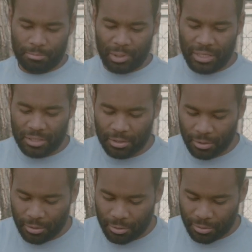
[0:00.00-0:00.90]
Blessed are
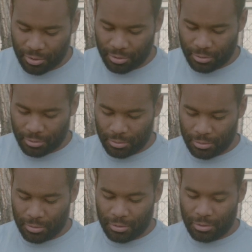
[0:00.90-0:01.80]
those
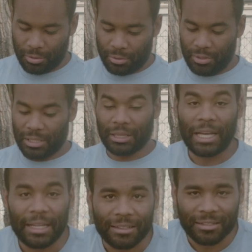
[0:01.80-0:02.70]
who
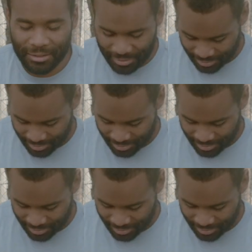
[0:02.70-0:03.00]
delight